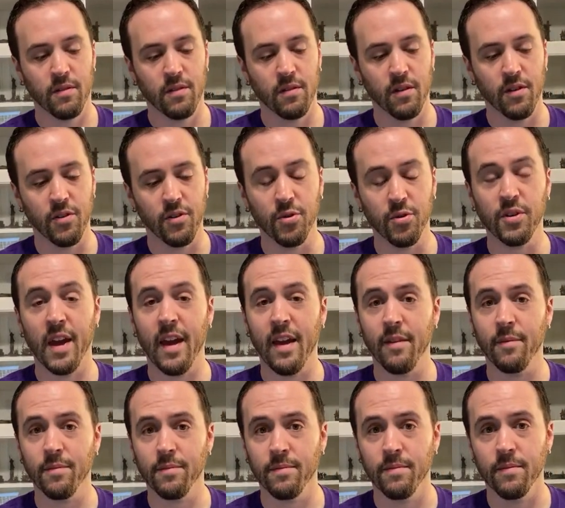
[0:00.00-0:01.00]
a new
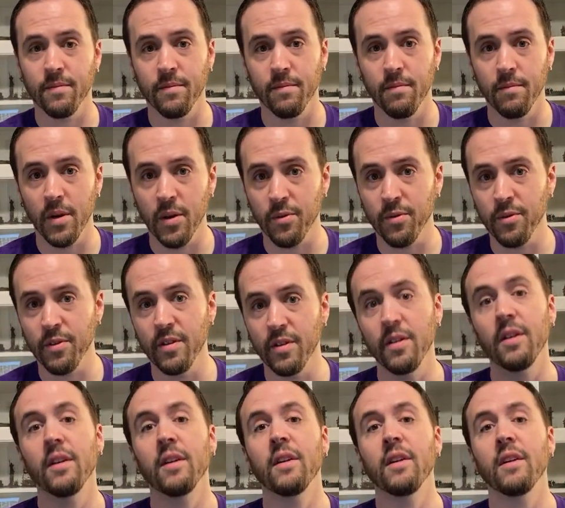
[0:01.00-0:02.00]
game mode
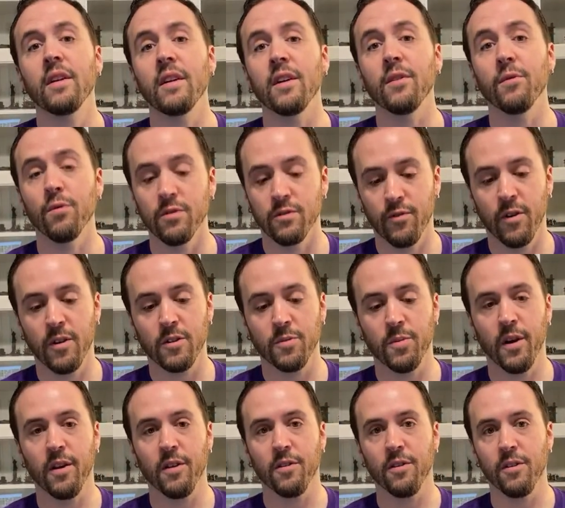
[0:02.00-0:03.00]
in Runes of
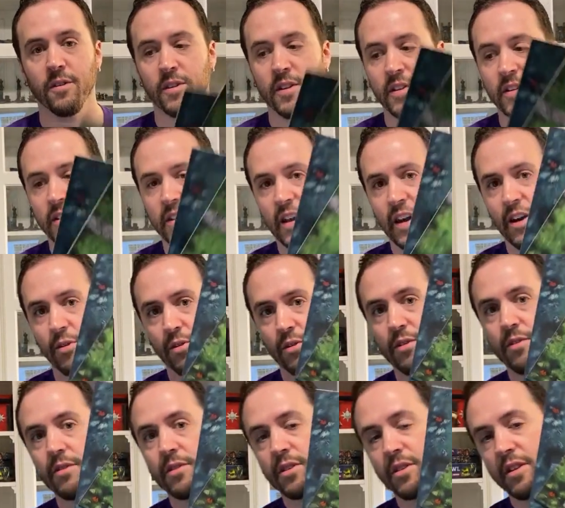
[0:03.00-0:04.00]
Archspire called
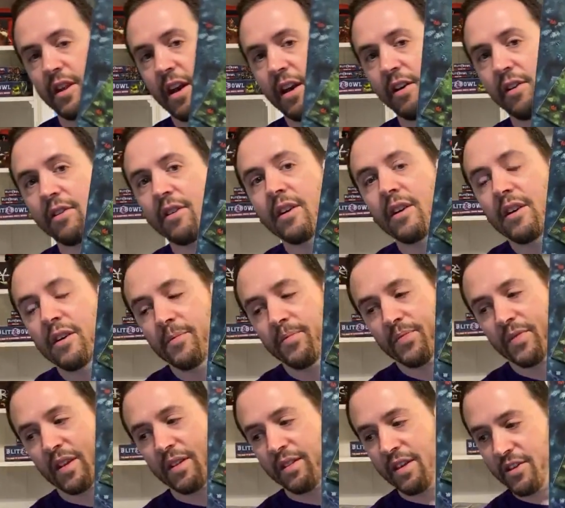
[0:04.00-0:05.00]
Encounters. Now,
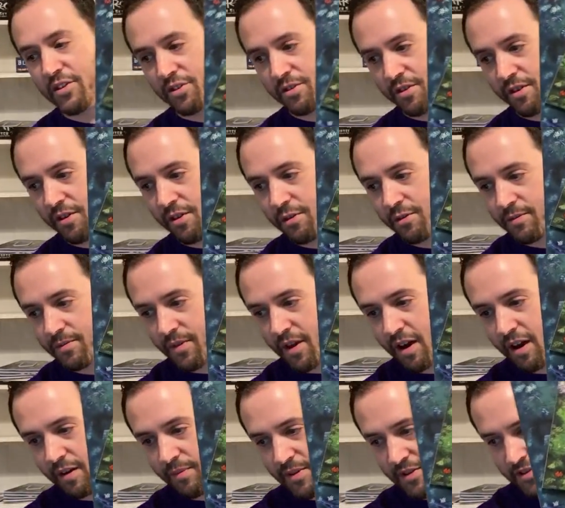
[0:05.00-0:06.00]
these are new.
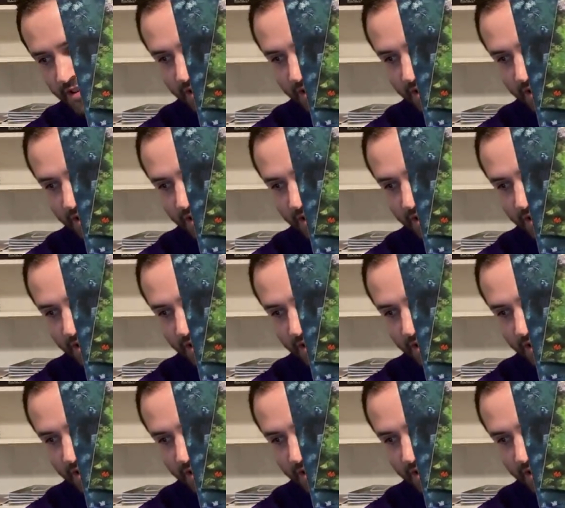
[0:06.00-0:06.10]
This